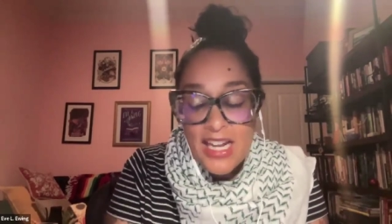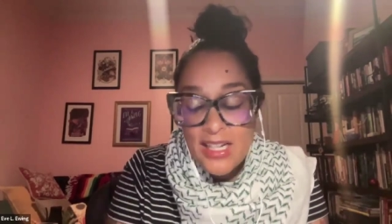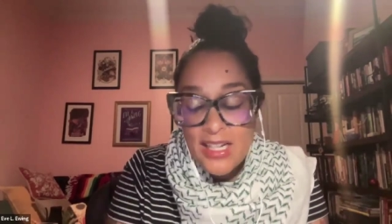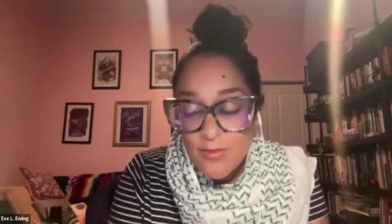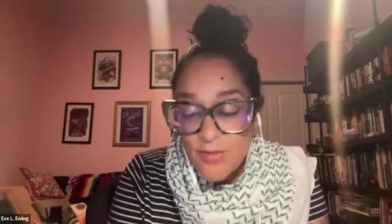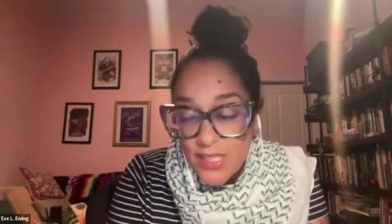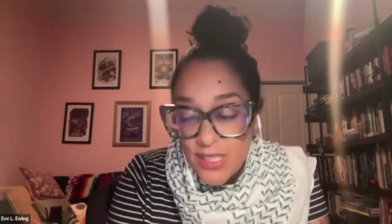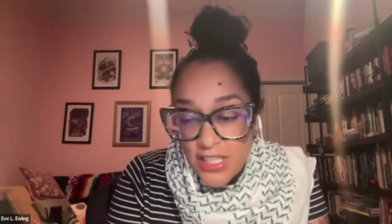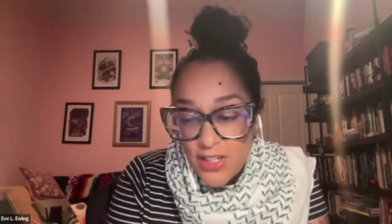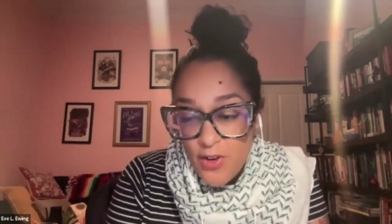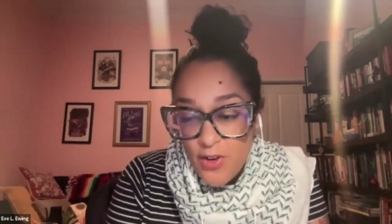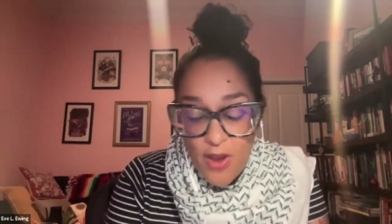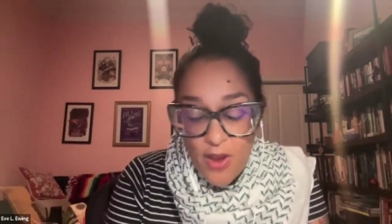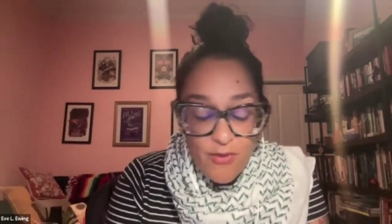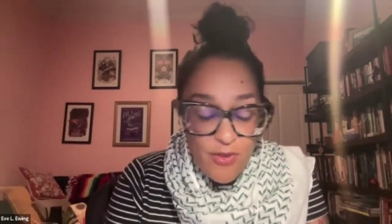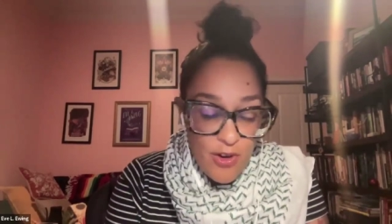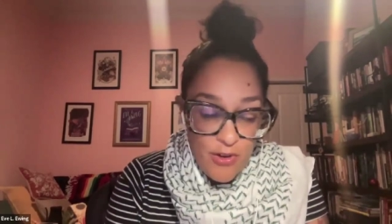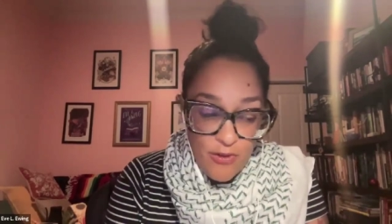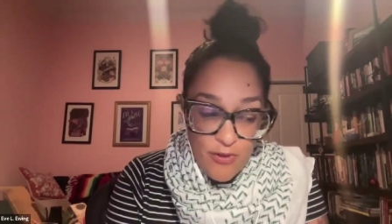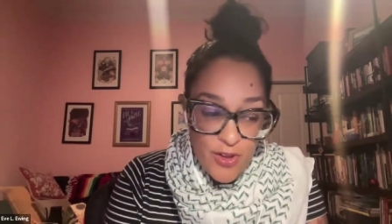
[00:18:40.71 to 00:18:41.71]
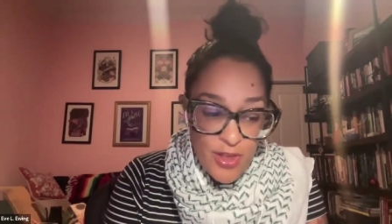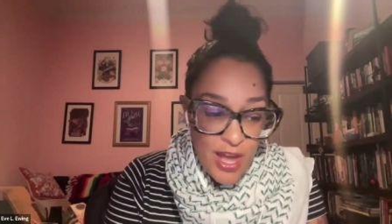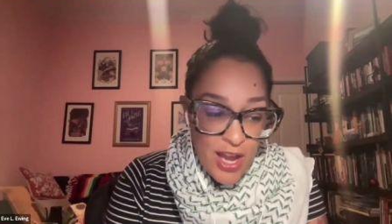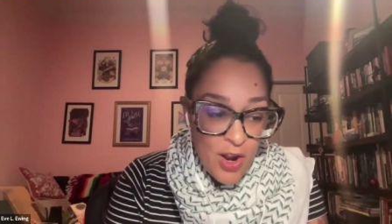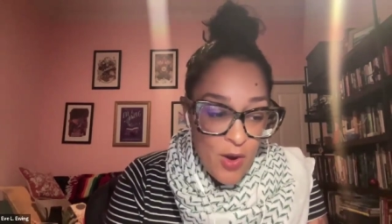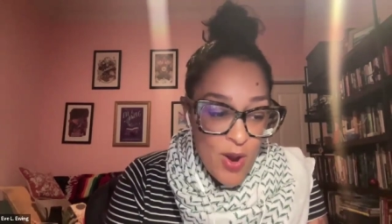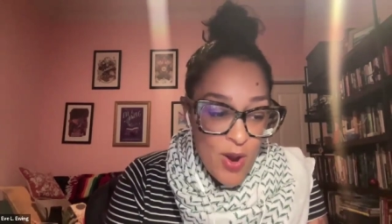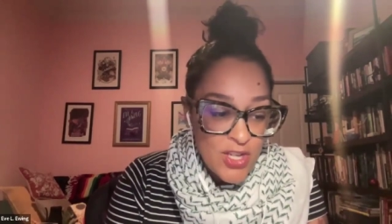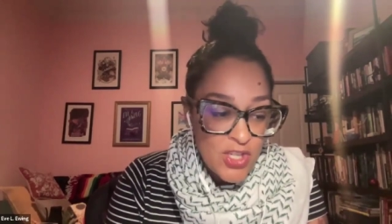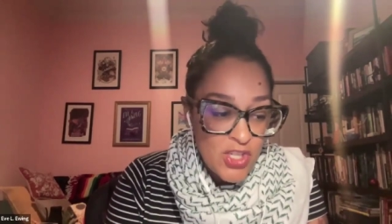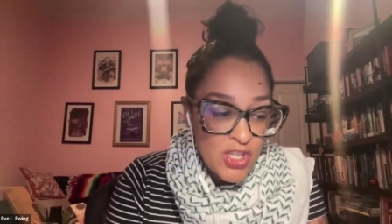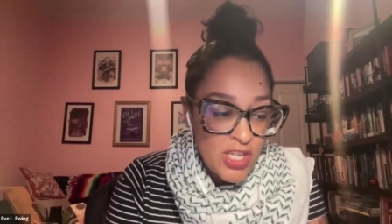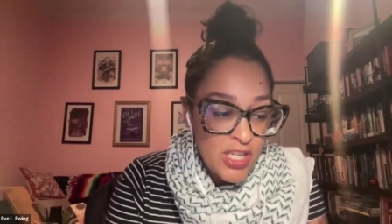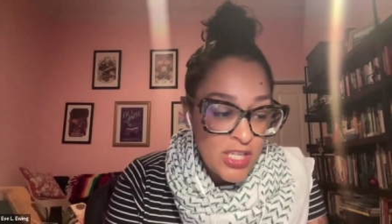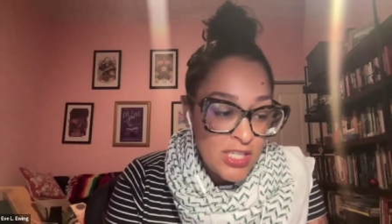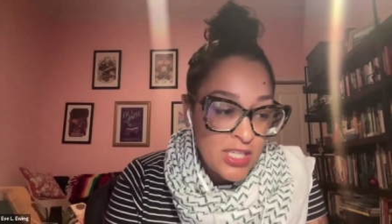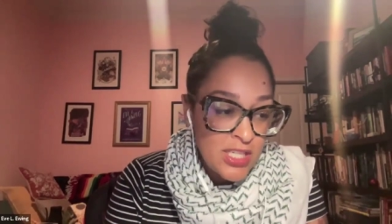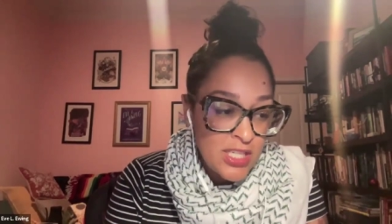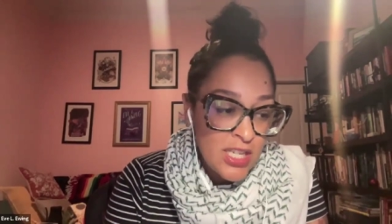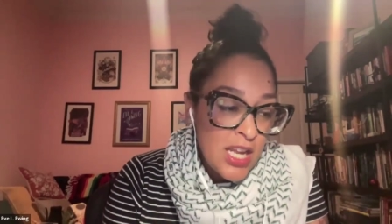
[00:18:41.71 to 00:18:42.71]
And I'm really grateful for that
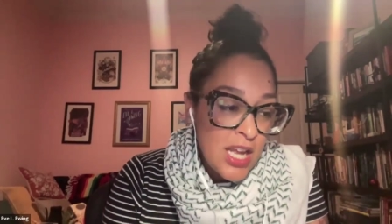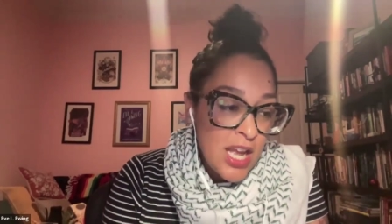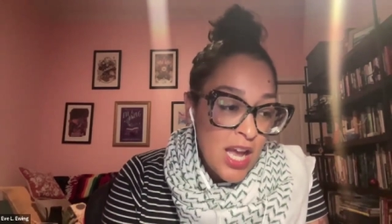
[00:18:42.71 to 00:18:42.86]
question.